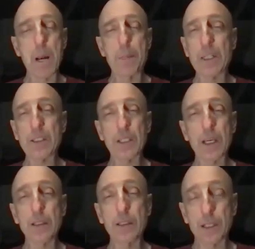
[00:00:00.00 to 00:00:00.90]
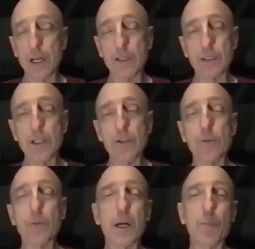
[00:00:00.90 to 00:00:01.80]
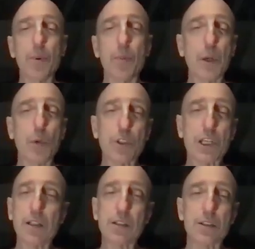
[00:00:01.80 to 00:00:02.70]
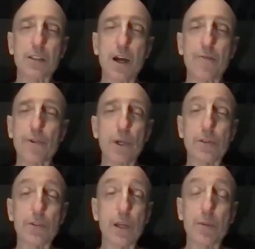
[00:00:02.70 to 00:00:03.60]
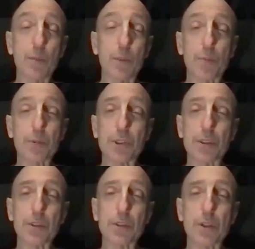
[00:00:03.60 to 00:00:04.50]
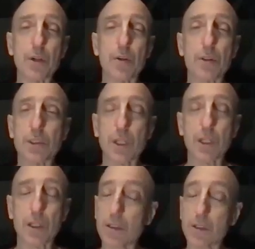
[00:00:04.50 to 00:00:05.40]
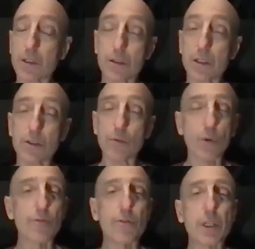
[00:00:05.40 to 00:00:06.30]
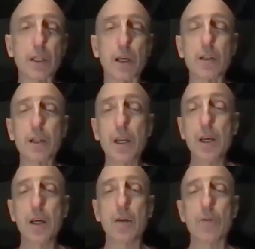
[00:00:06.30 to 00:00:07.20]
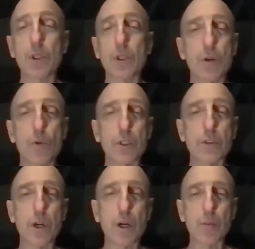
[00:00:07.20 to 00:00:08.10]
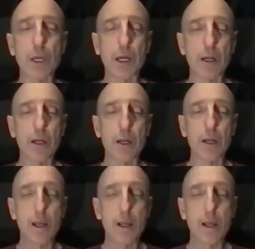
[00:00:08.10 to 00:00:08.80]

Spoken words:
my best case I'll tell you about, but my worst case is not for entertainment purposes. It's like it's horrific, and I really don't want to talk about it."